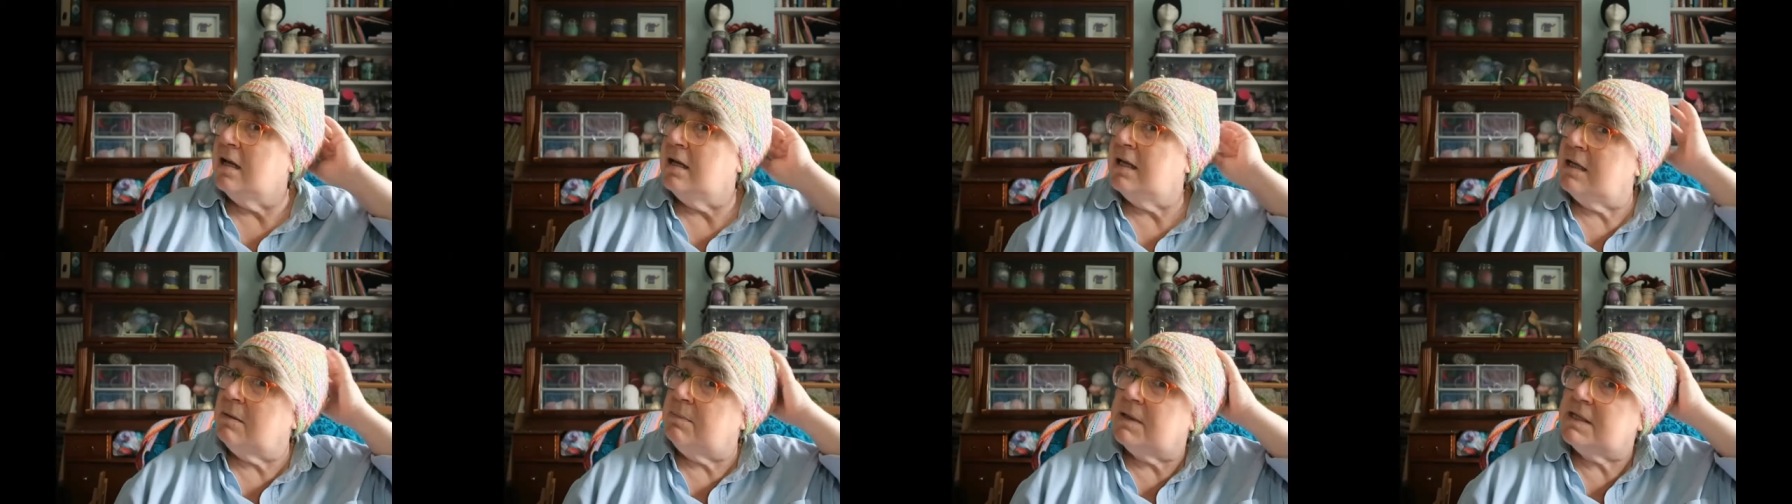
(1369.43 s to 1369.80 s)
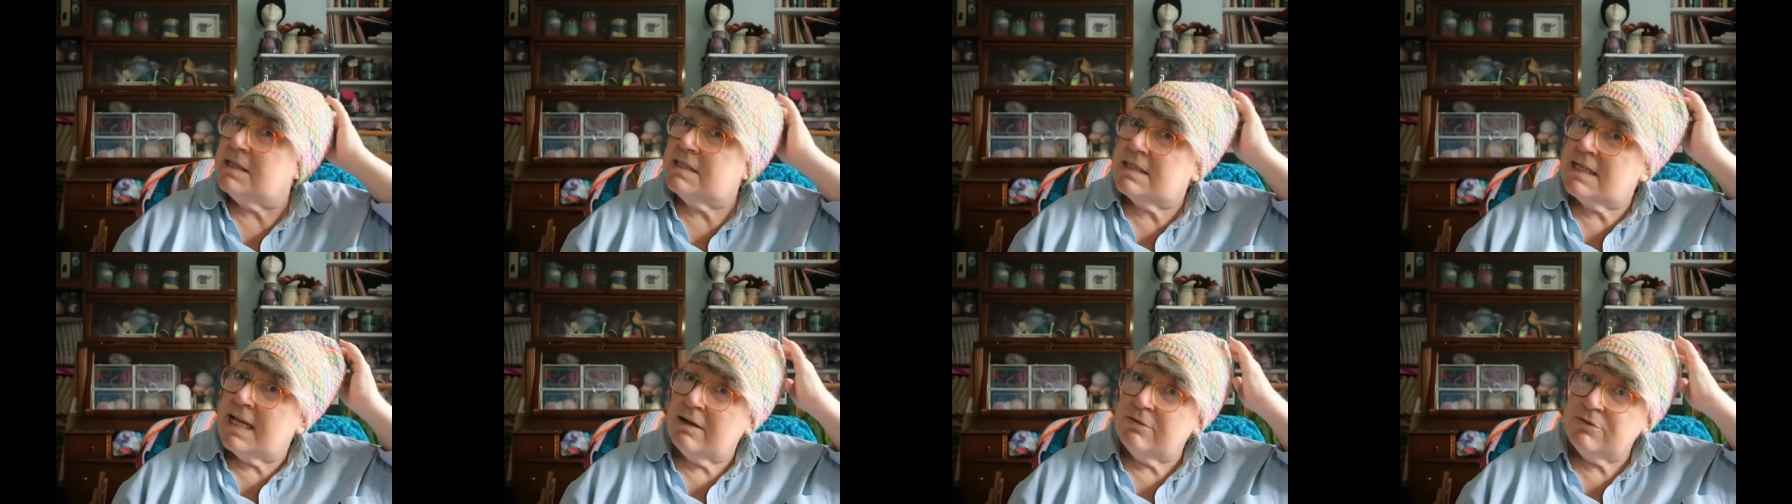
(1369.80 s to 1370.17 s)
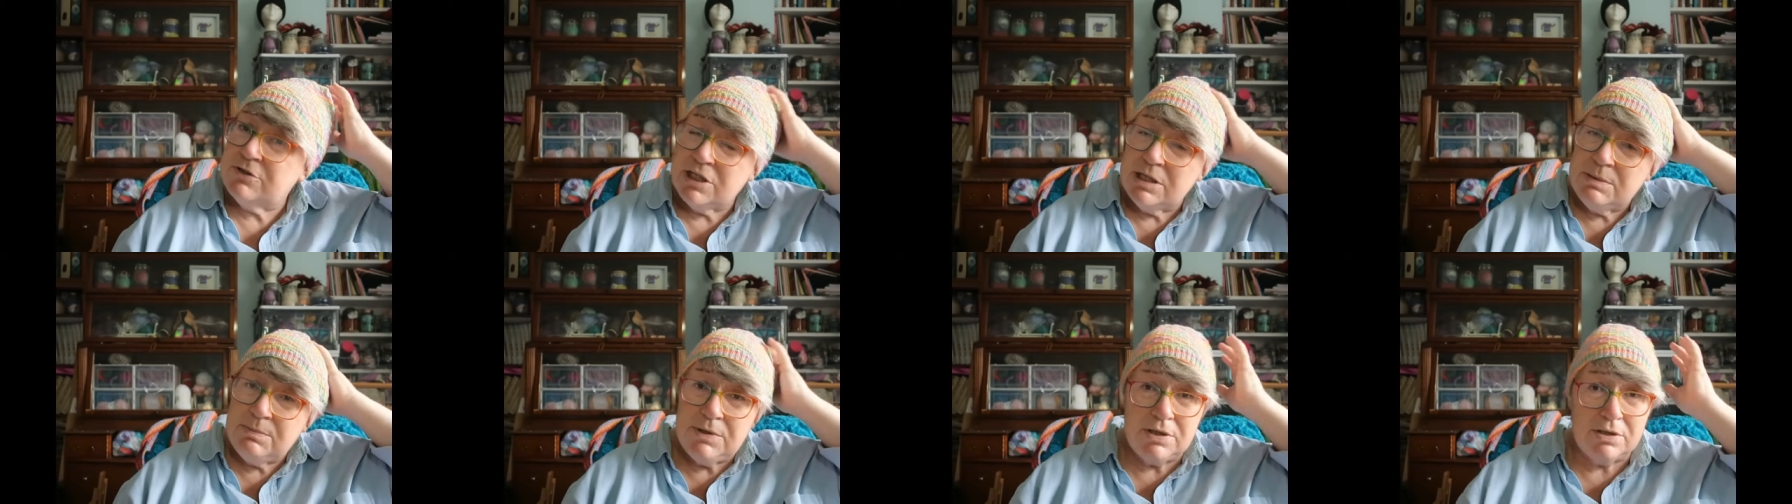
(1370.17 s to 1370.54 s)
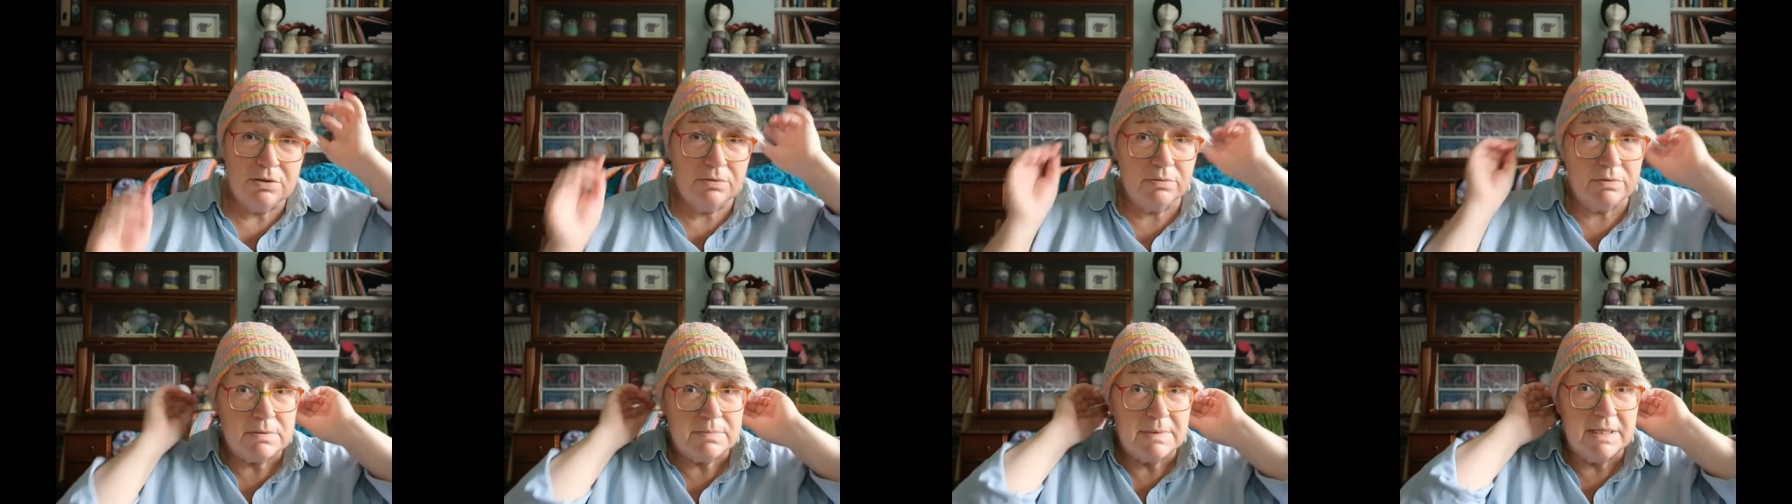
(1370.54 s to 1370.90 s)
Little bit slouchy, but you
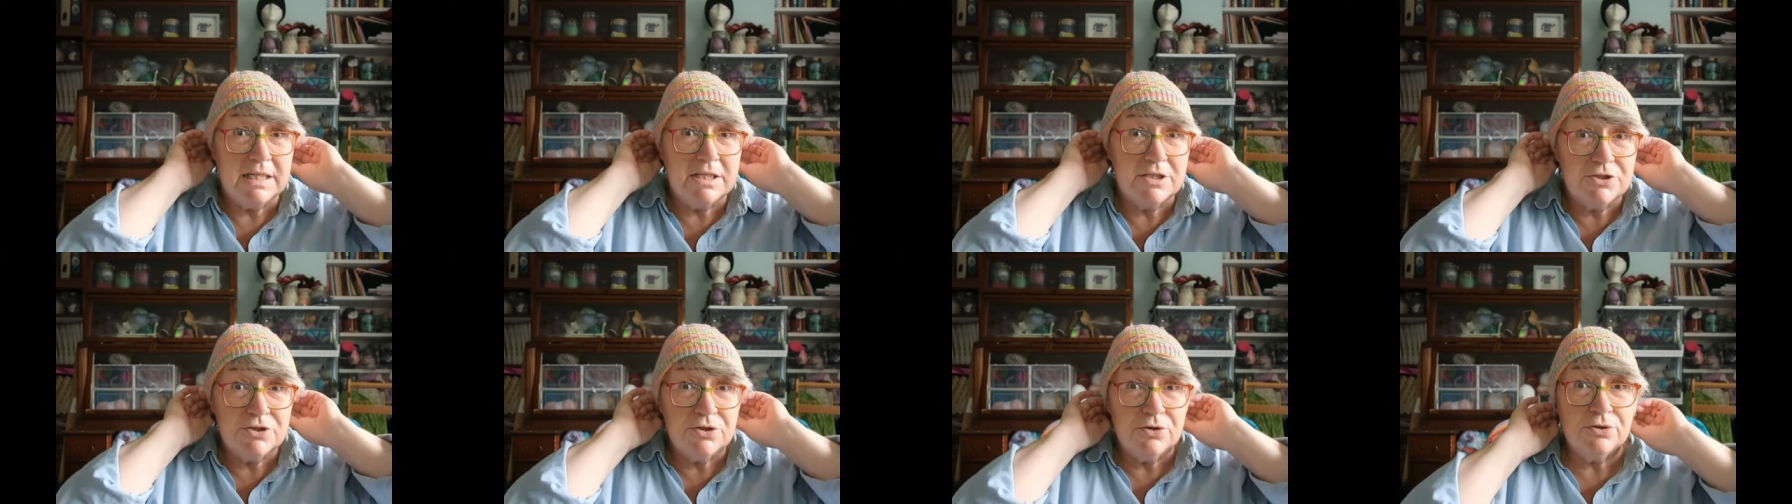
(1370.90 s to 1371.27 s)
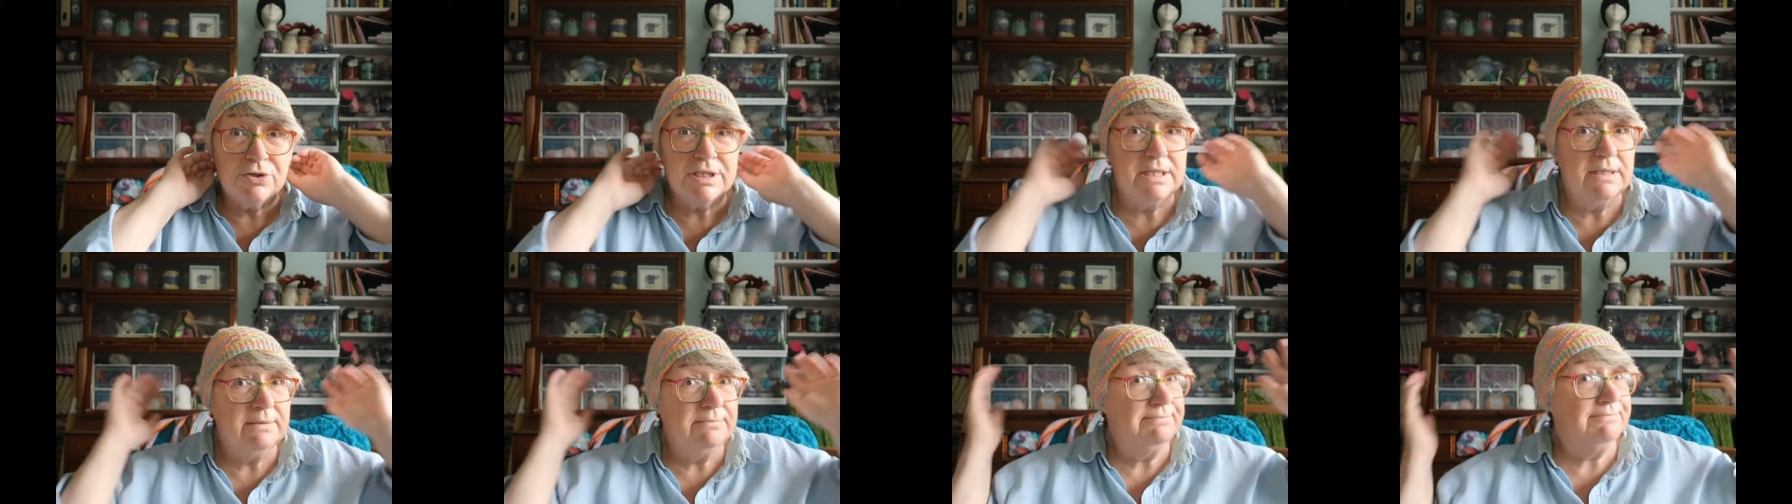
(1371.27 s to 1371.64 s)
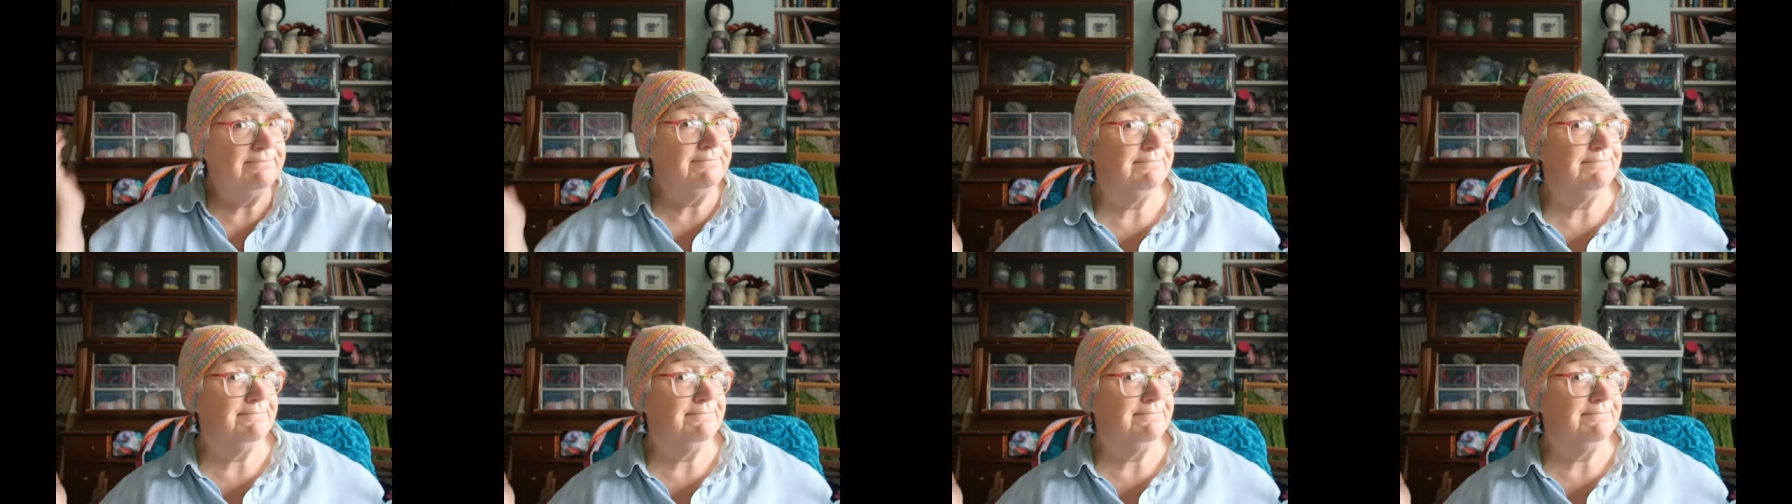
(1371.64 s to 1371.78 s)
can always make it shorter.